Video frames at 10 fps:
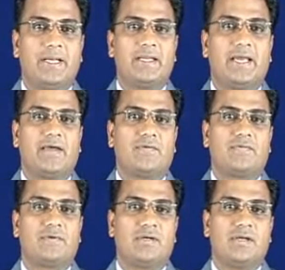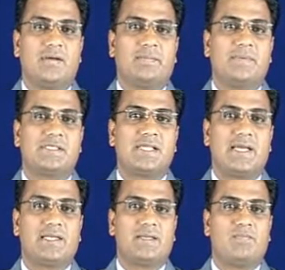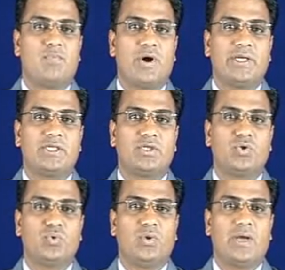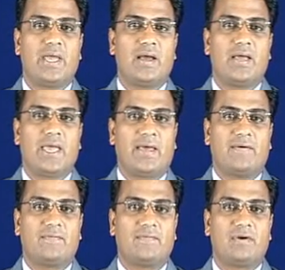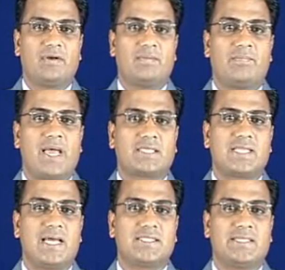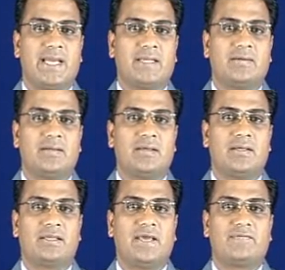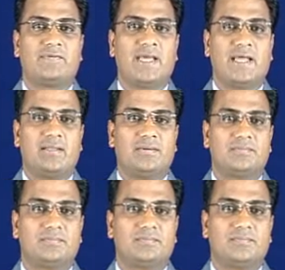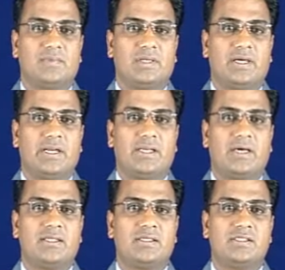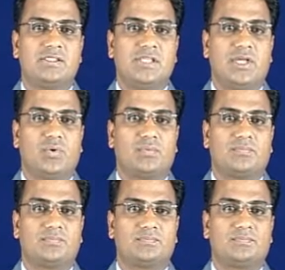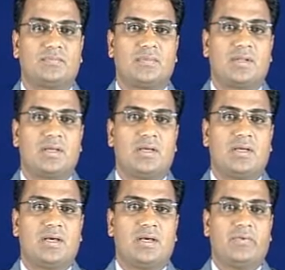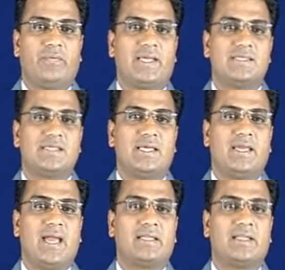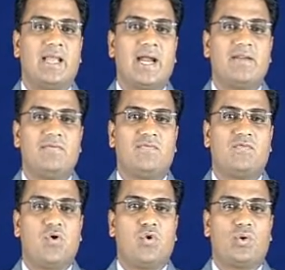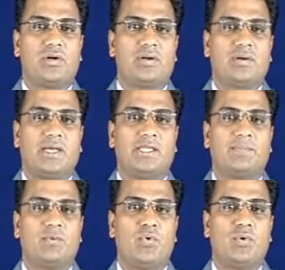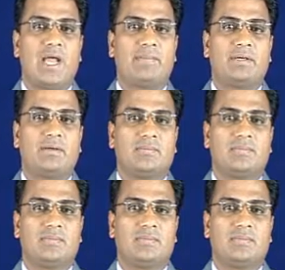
printf %.2f \n fl return 0. We can see at the line 4 in the program